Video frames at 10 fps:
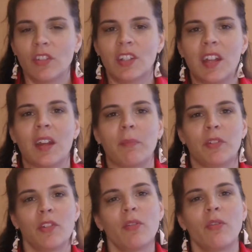
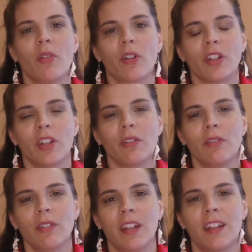tips for
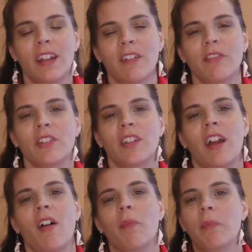you in an effort to
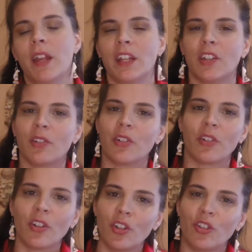help make your